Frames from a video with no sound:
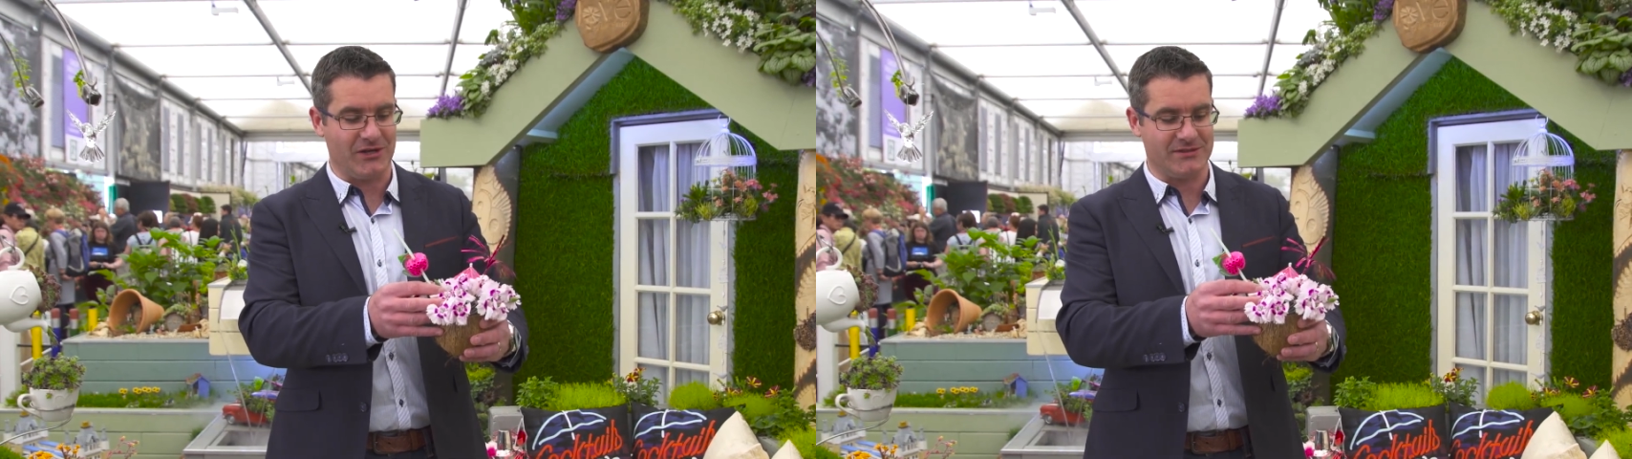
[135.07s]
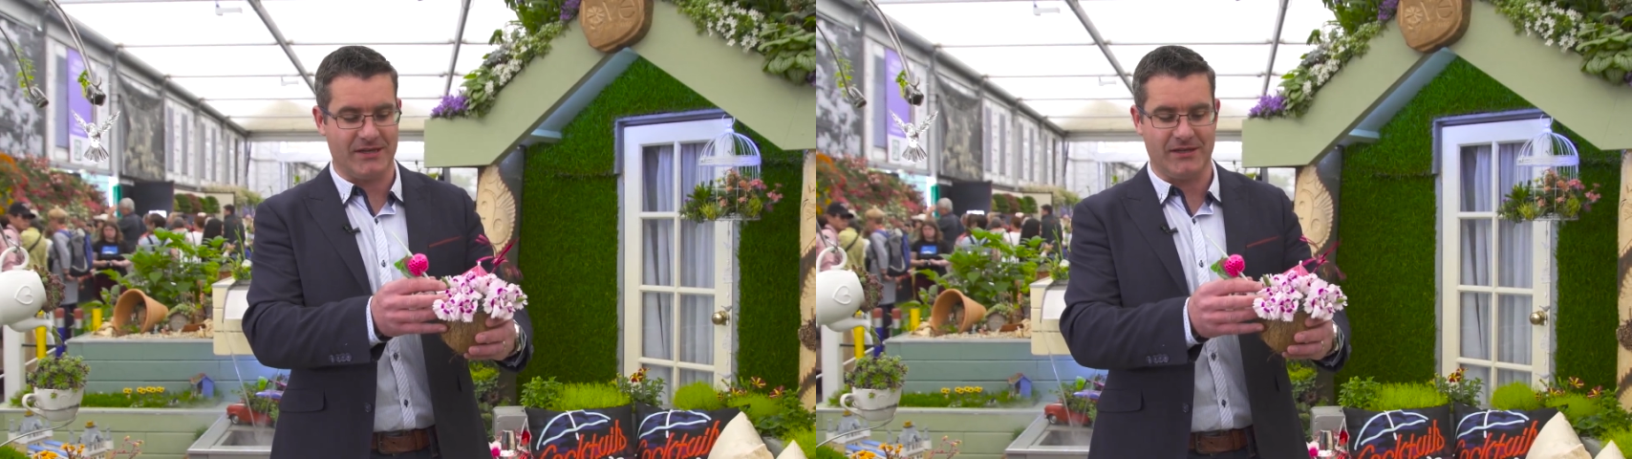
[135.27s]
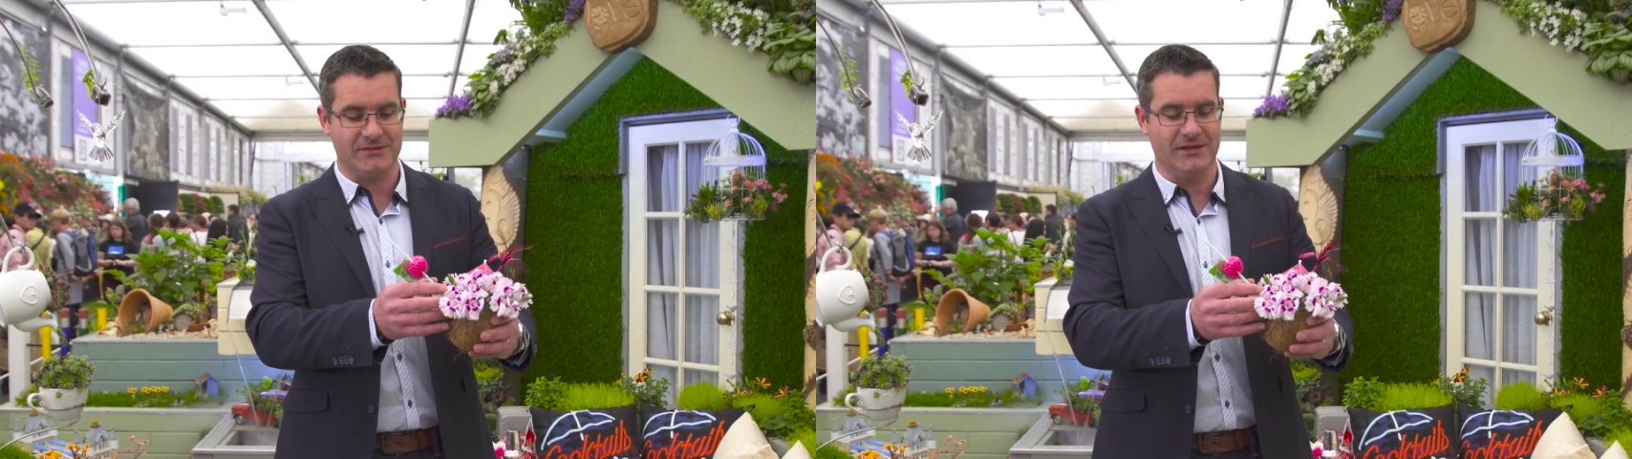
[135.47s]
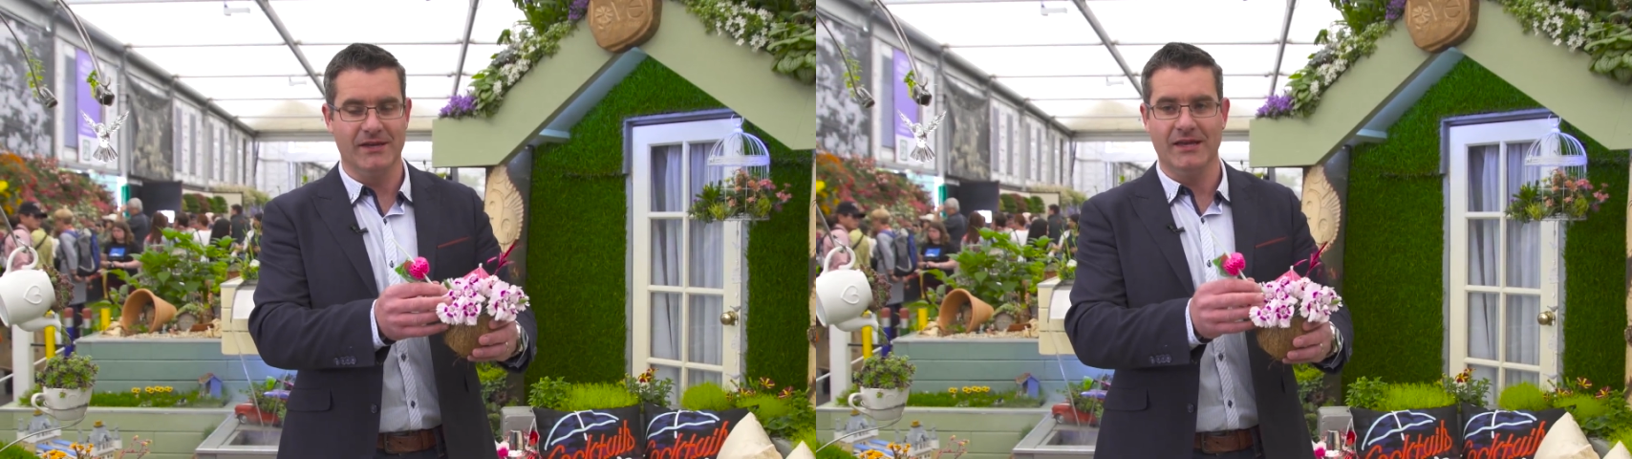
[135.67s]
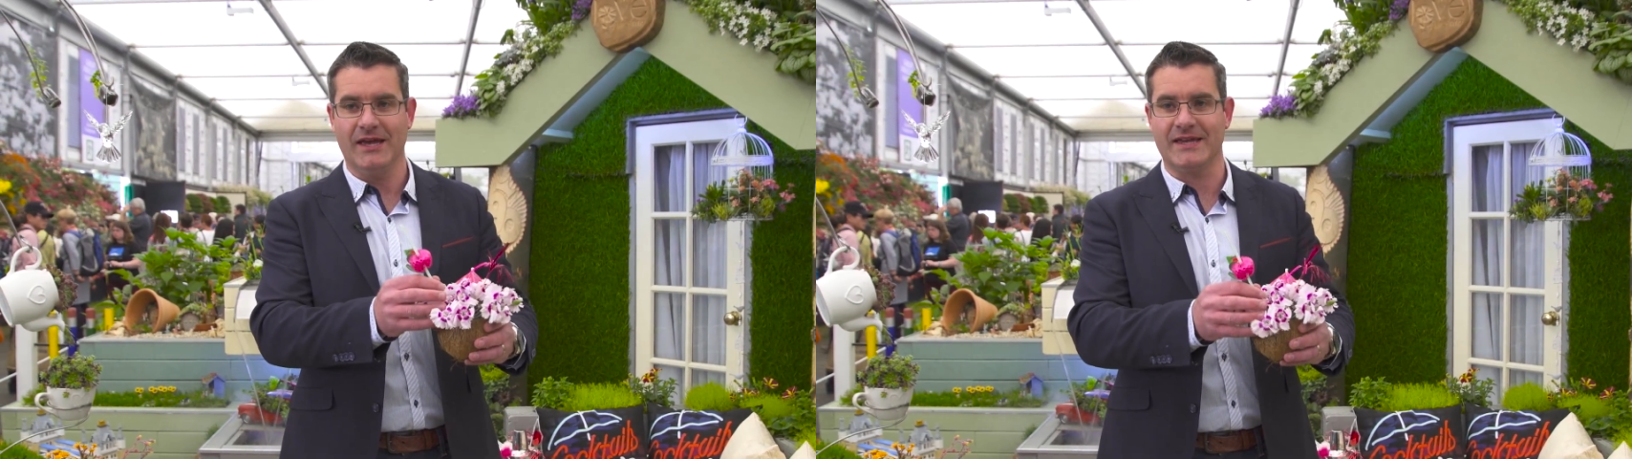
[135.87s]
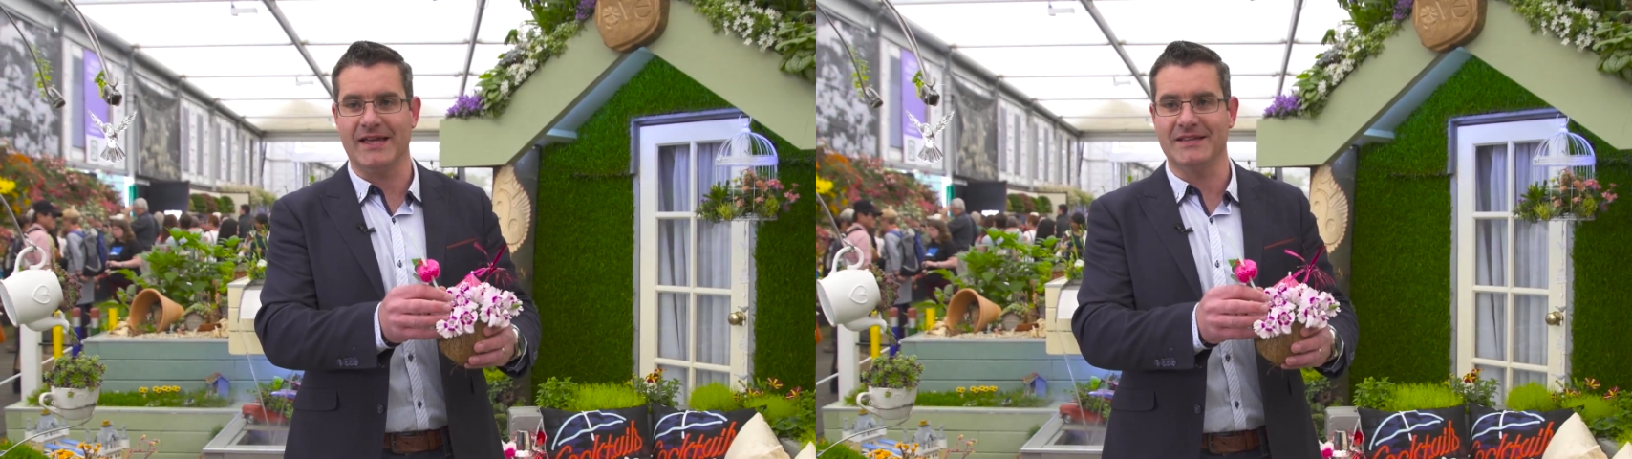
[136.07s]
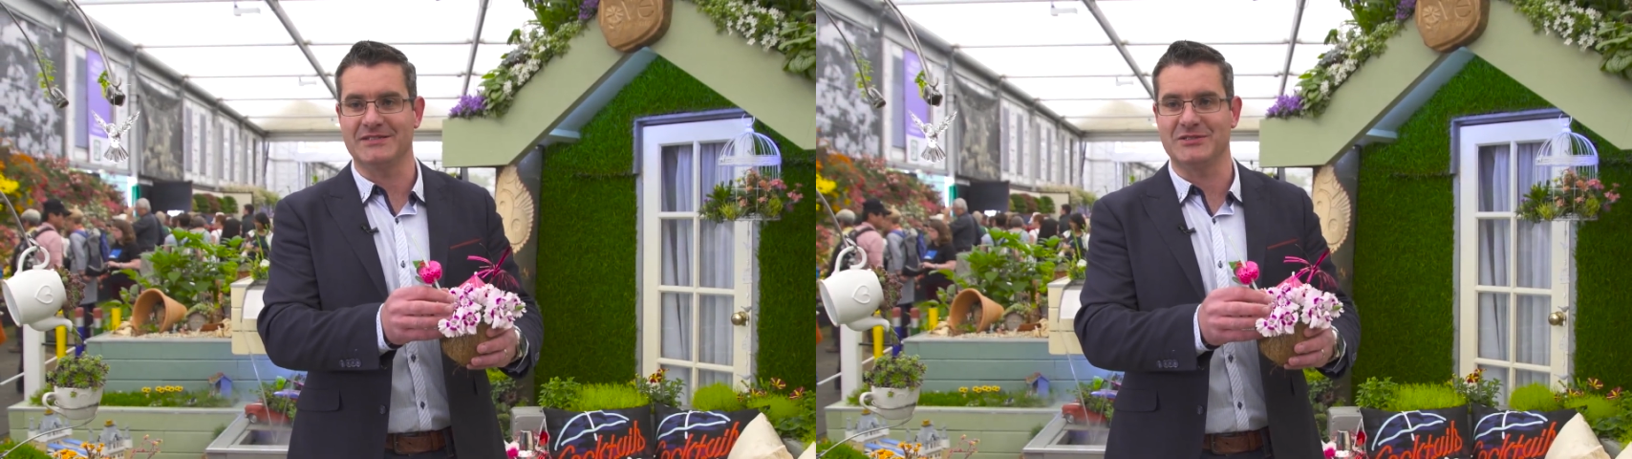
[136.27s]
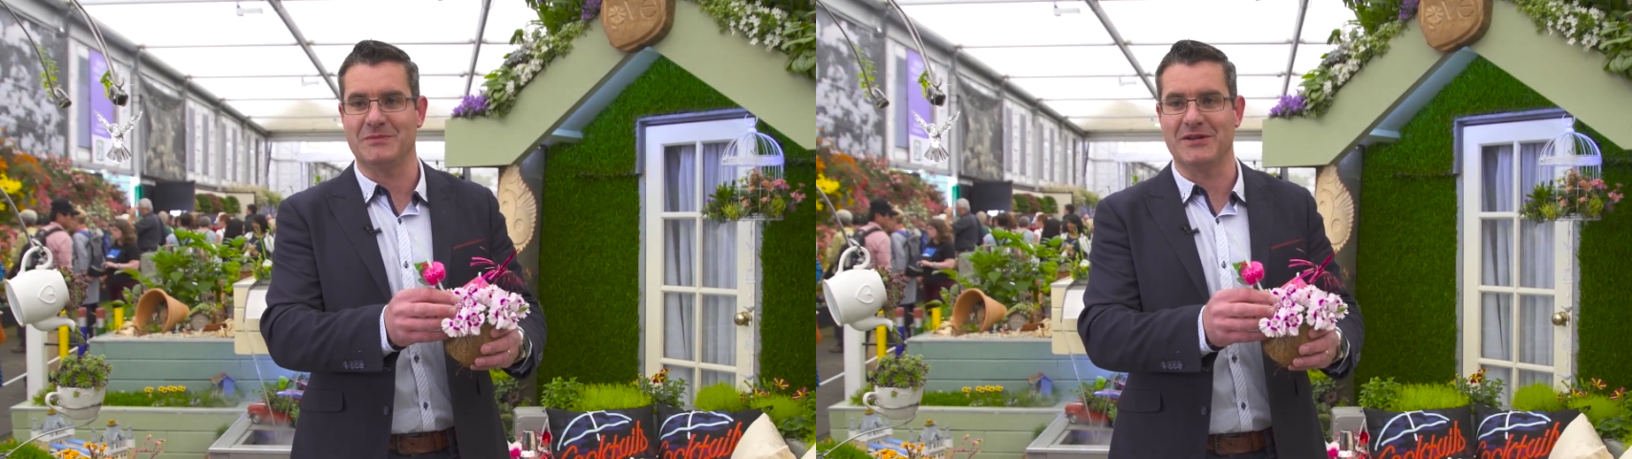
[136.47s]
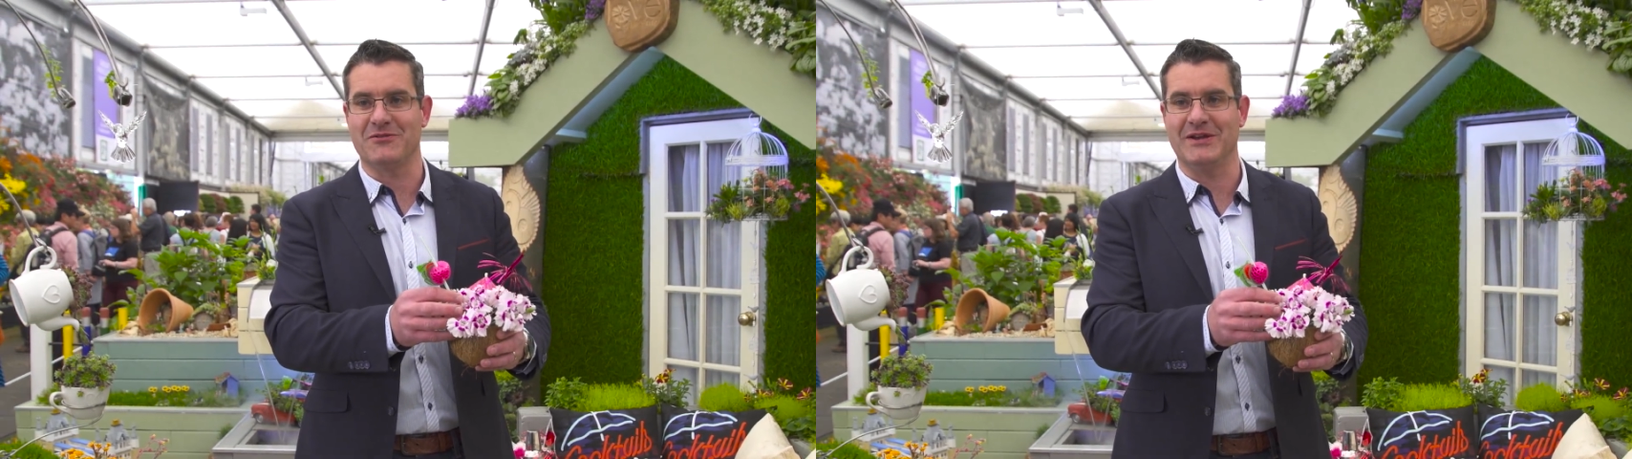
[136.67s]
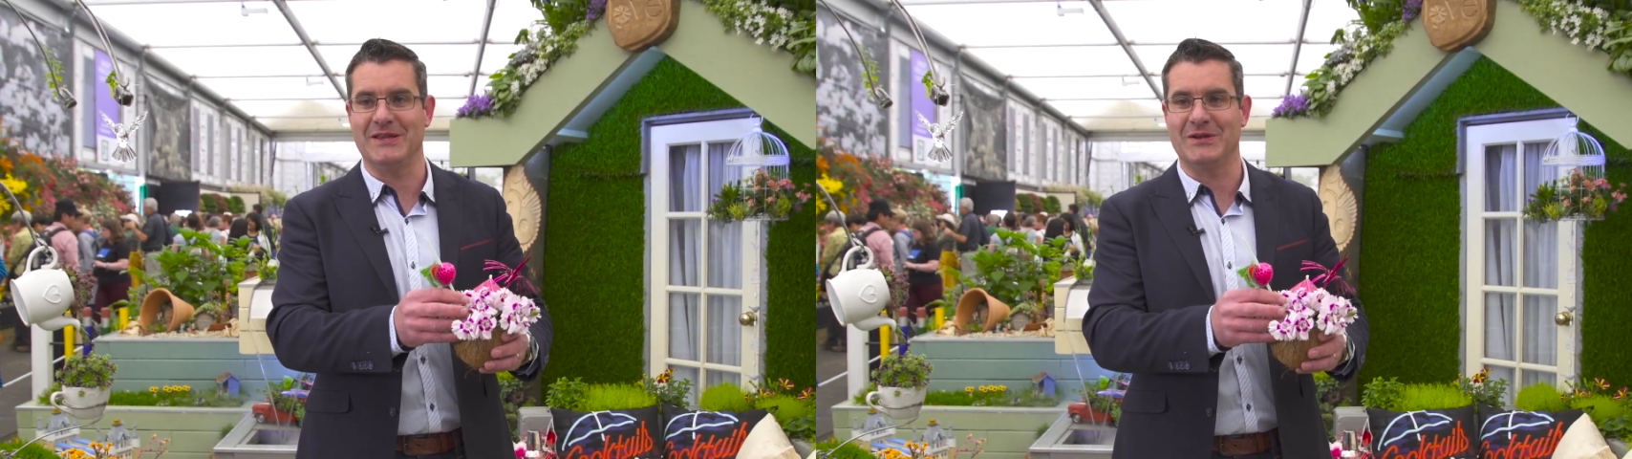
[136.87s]
cocktails. Again, this has been
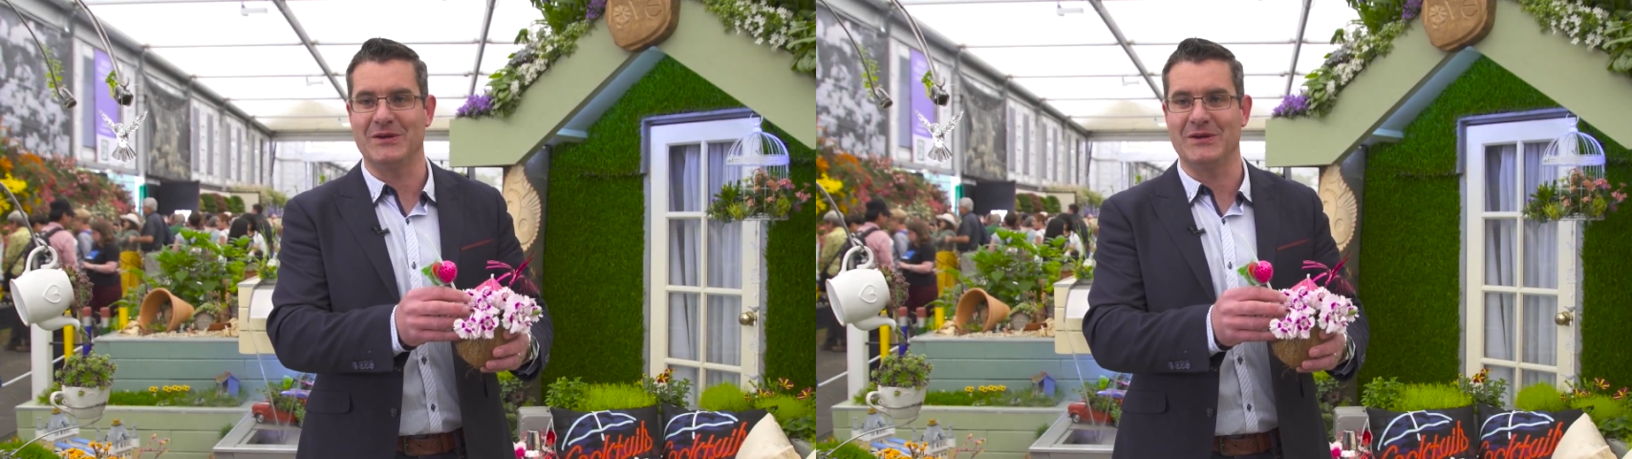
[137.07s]
a really